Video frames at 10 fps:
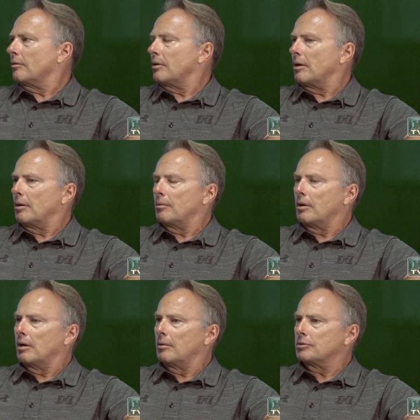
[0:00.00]

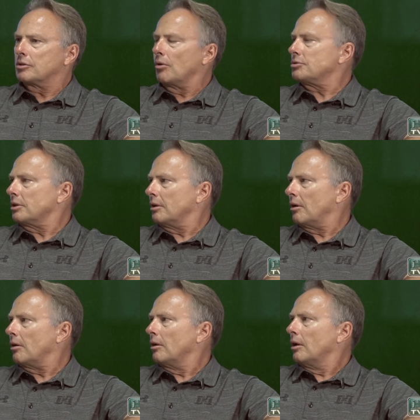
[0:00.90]
uh was coaching
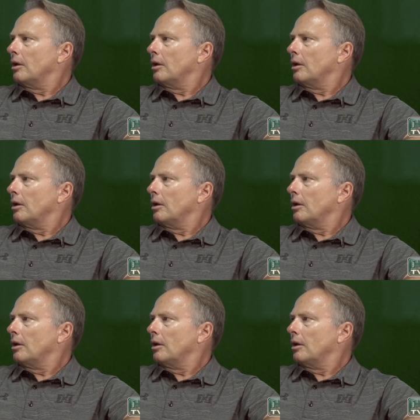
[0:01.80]
there.